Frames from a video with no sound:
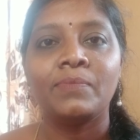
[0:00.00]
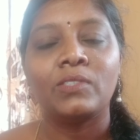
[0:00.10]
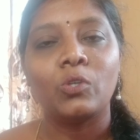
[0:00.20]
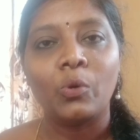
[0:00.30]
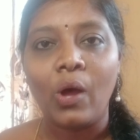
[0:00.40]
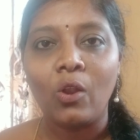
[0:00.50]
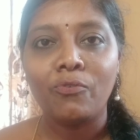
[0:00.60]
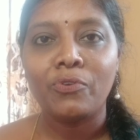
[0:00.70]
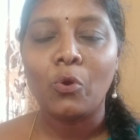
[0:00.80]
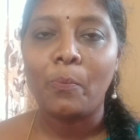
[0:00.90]
So all
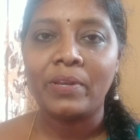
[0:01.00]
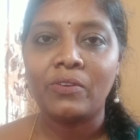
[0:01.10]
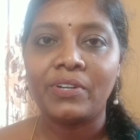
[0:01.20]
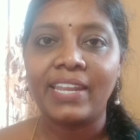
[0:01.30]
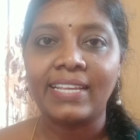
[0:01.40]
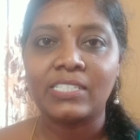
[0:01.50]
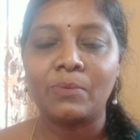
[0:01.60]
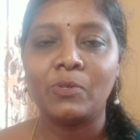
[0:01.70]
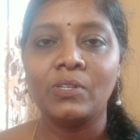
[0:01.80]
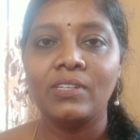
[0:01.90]
of you open your
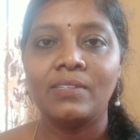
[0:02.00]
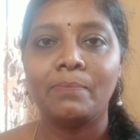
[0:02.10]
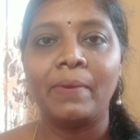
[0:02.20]
textbook,